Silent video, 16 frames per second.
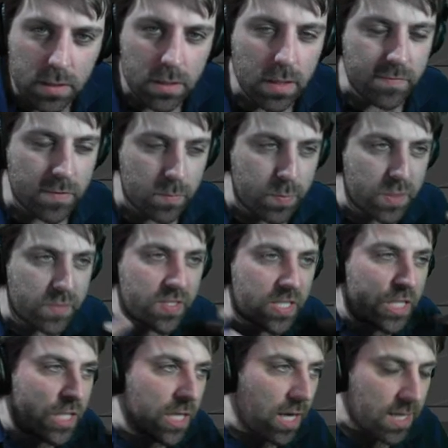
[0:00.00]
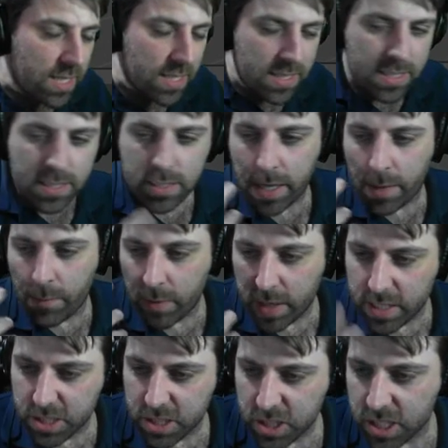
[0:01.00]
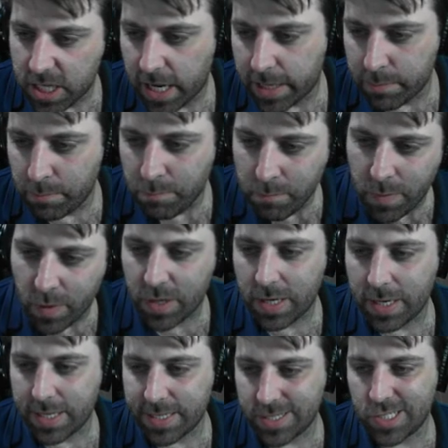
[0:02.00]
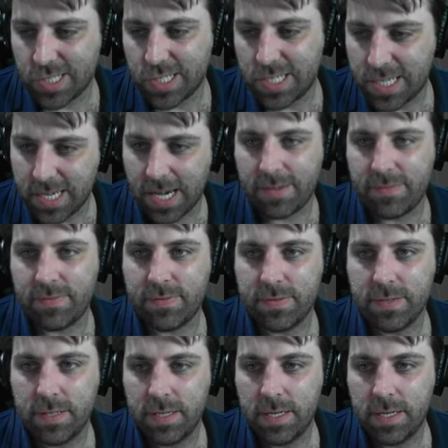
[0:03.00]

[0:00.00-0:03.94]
having a bit of yarn and we're going to just start modeling stuff.